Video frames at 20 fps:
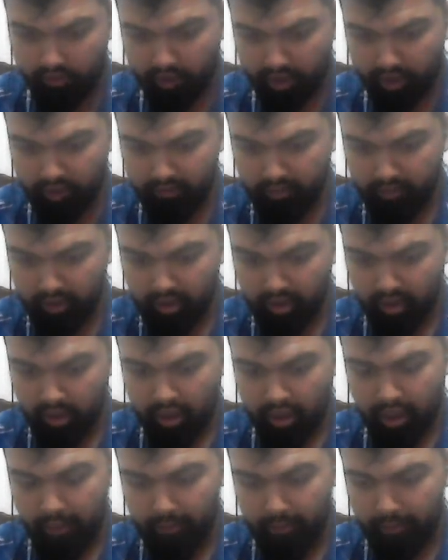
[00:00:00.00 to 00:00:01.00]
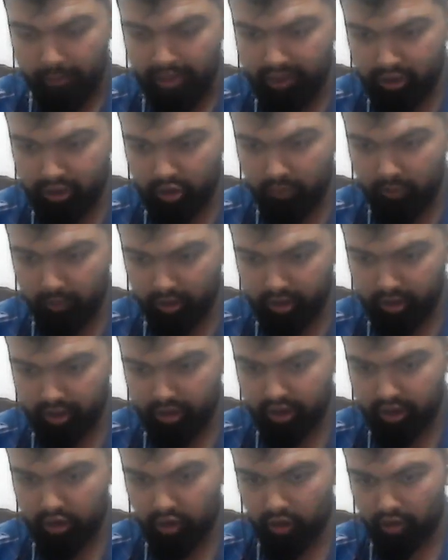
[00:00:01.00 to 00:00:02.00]
realm meant to
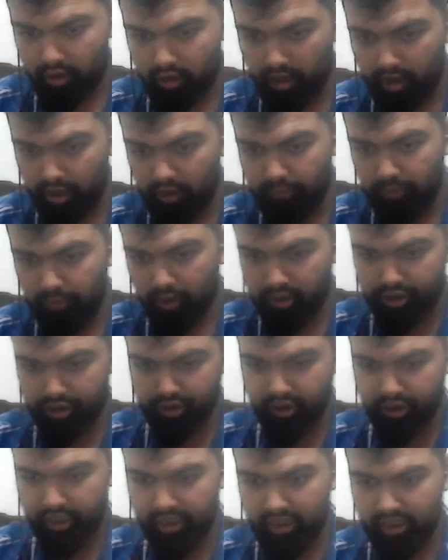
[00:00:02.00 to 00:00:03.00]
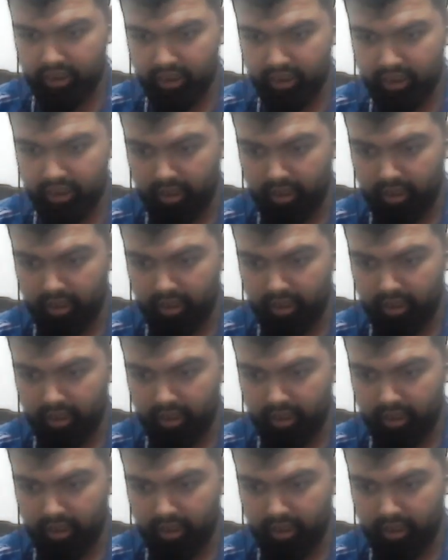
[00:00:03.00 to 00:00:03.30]
prostrate to Allah prostrate